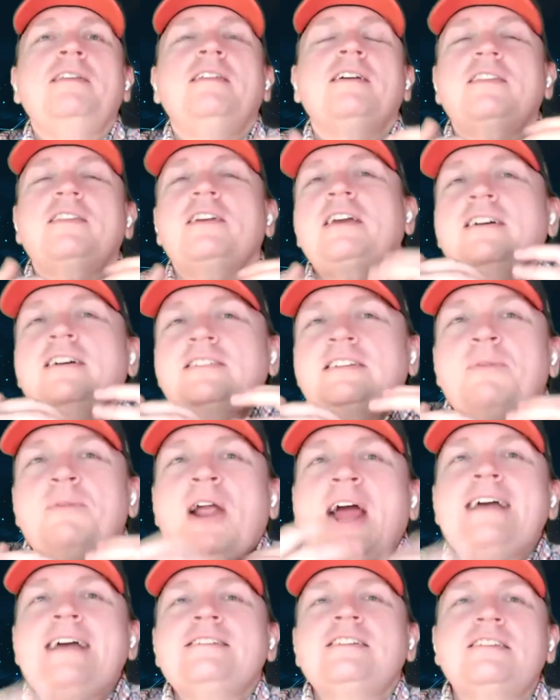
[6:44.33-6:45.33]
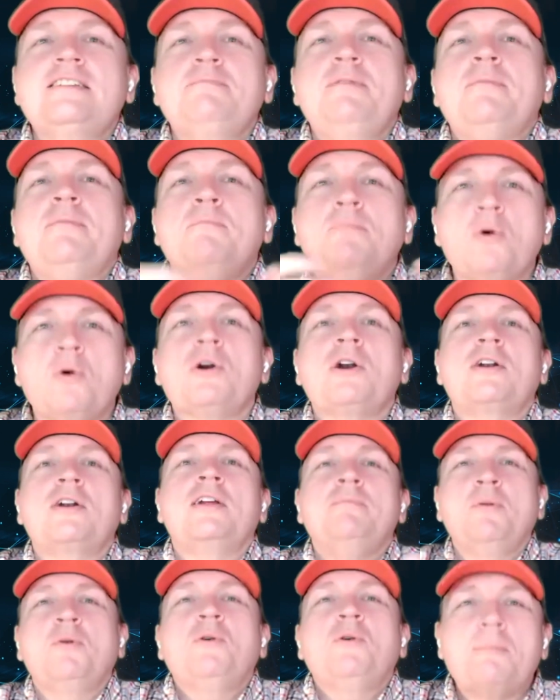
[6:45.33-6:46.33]
the customer has to spend more
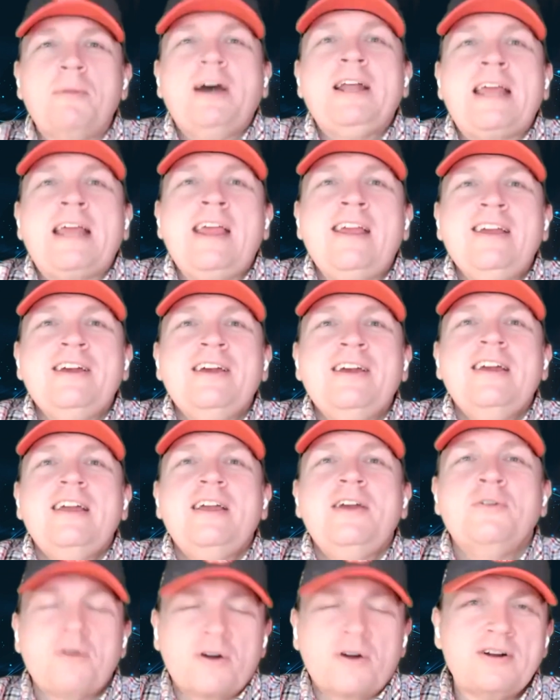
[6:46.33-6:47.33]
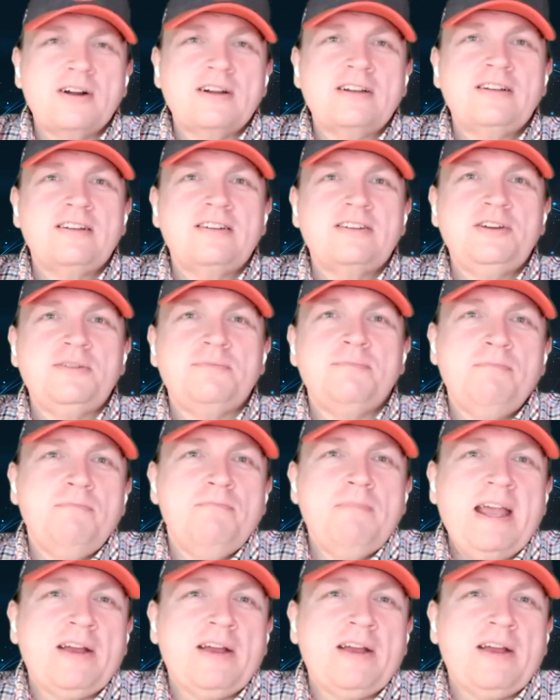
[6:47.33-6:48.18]
and more money in order to make